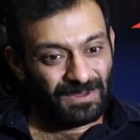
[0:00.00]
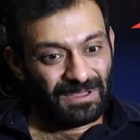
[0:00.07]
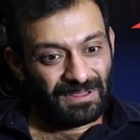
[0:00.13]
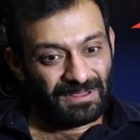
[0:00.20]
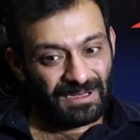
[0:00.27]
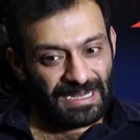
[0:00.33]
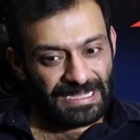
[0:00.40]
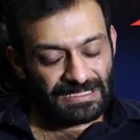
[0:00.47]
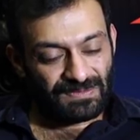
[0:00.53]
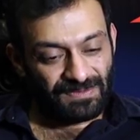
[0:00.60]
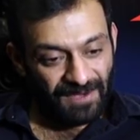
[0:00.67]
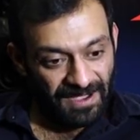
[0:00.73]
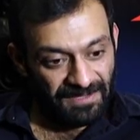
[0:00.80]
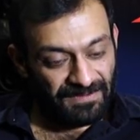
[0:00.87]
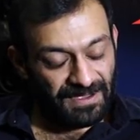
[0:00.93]
within the next
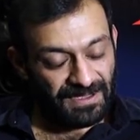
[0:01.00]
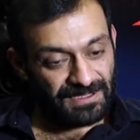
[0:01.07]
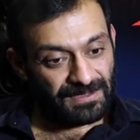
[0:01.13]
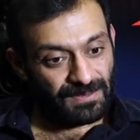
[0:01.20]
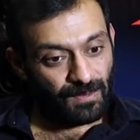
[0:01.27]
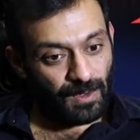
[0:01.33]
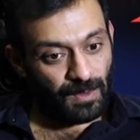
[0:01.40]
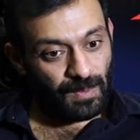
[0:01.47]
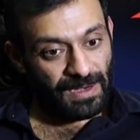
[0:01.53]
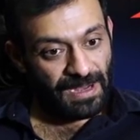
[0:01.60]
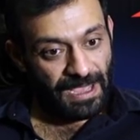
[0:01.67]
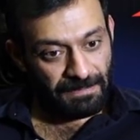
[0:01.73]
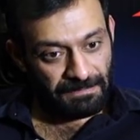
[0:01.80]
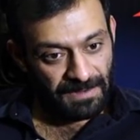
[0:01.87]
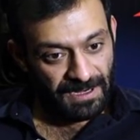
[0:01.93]
5 years, what will
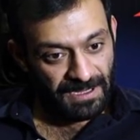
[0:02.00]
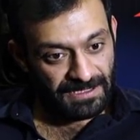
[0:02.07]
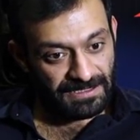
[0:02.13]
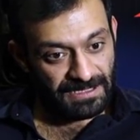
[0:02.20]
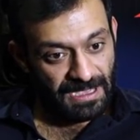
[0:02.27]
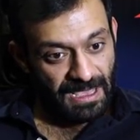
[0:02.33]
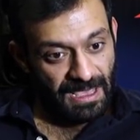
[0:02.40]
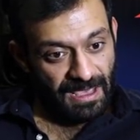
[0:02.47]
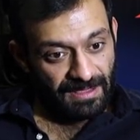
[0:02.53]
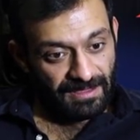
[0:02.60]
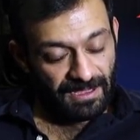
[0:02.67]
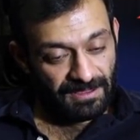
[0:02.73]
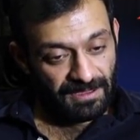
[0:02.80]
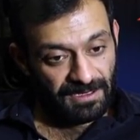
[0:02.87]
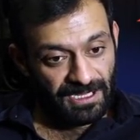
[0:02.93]
happen is
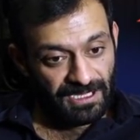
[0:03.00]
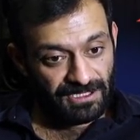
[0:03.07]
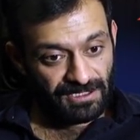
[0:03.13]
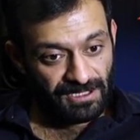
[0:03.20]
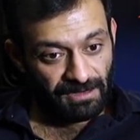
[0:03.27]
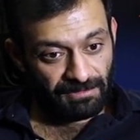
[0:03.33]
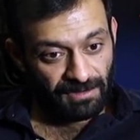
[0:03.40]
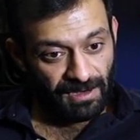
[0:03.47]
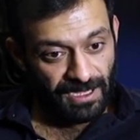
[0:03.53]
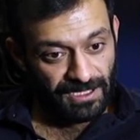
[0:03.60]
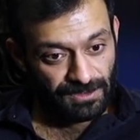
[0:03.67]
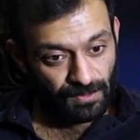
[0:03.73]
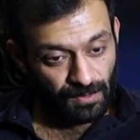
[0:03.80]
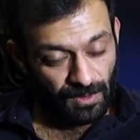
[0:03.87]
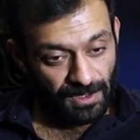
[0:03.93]
that the
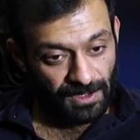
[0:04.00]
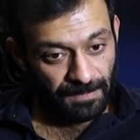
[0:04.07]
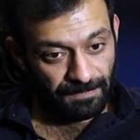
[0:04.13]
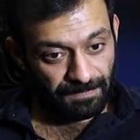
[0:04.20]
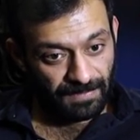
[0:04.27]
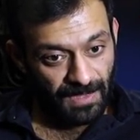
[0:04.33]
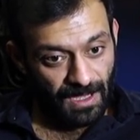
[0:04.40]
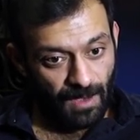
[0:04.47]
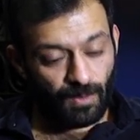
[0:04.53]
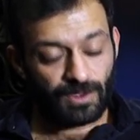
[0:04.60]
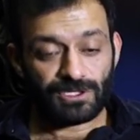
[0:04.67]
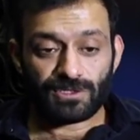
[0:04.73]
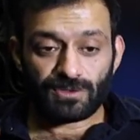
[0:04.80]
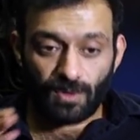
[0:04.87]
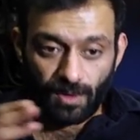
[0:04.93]
decentralized world,
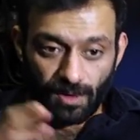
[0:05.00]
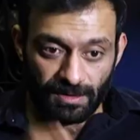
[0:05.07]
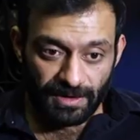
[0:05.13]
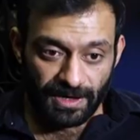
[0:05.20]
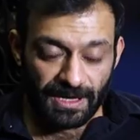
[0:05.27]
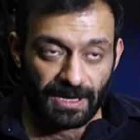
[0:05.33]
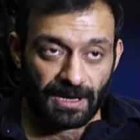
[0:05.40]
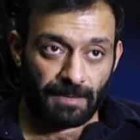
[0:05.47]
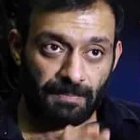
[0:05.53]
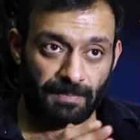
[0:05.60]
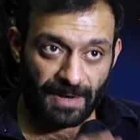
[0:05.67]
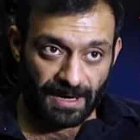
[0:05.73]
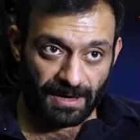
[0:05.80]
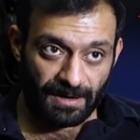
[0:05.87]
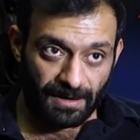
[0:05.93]
which is already a
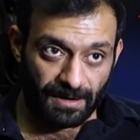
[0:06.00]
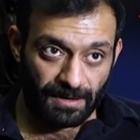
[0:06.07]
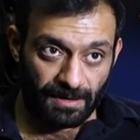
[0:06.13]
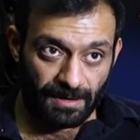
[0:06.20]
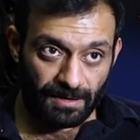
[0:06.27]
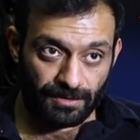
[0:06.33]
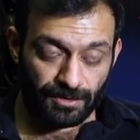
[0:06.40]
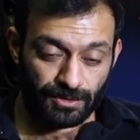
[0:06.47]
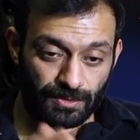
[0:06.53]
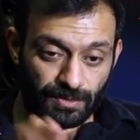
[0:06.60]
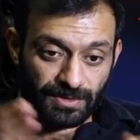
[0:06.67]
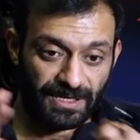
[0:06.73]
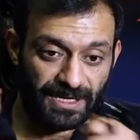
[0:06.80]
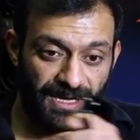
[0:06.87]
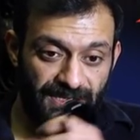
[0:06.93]
parallel
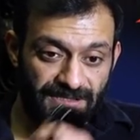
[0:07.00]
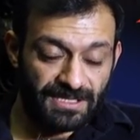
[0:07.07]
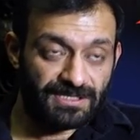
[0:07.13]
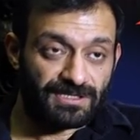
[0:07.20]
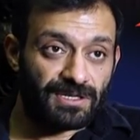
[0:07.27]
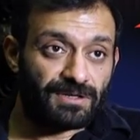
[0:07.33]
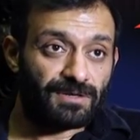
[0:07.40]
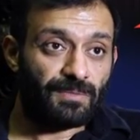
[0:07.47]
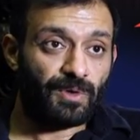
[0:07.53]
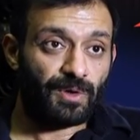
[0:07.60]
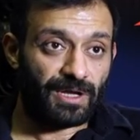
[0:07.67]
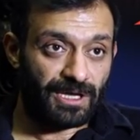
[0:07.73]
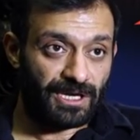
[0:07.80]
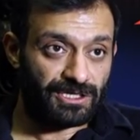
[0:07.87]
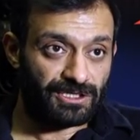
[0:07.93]
to the existing
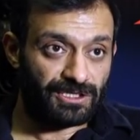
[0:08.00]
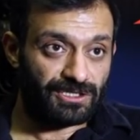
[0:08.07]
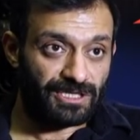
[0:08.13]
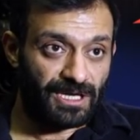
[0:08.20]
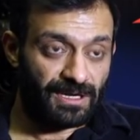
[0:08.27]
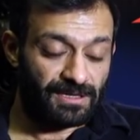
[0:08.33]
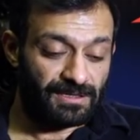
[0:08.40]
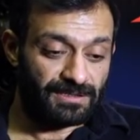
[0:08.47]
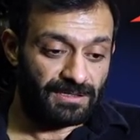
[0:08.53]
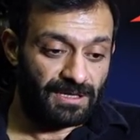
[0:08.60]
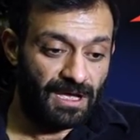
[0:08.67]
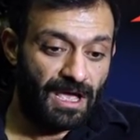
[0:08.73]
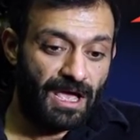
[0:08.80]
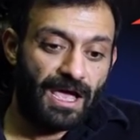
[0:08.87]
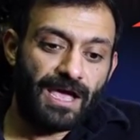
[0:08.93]
communication channels,
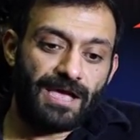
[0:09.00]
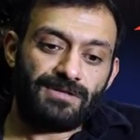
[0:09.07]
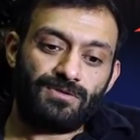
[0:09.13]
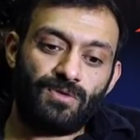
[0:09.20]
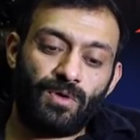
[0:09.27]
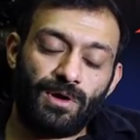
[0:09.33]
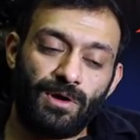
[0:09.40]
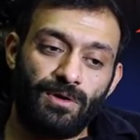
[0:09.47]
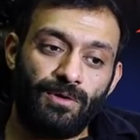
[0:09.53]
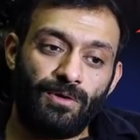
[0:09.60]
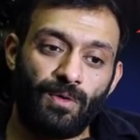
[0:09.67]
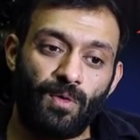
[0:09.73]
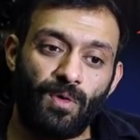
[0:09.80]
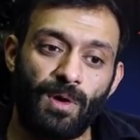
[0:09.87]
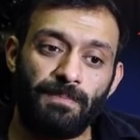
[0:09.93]
is going to
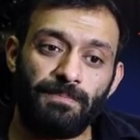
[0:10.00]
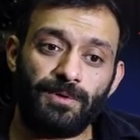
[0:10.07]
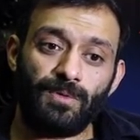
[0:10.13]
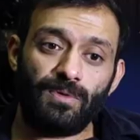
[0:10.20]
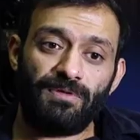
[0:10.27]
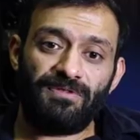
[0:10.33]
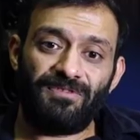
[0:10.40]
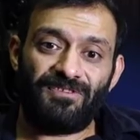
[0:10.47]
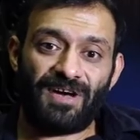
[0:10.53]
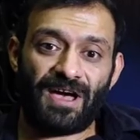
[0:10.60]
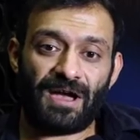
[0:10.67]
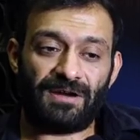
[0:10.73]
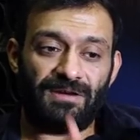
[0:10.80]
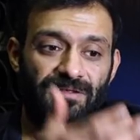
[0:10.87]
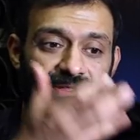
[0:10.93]
grow up to a
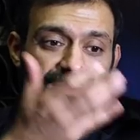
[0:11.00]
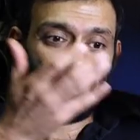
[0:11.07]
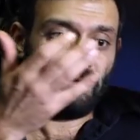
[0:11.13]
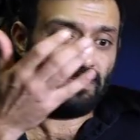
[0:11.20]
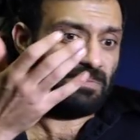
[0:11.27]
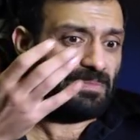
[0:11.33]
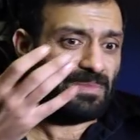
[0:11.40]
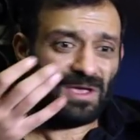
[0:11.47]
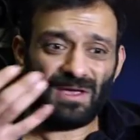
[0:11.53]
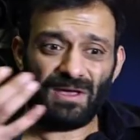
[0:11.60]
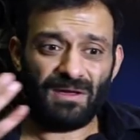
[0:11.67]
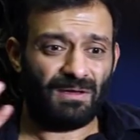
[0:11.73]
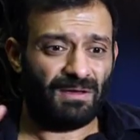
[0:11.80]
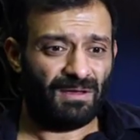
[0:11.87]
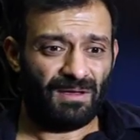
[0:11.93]
fact that it
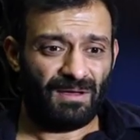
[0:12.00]
may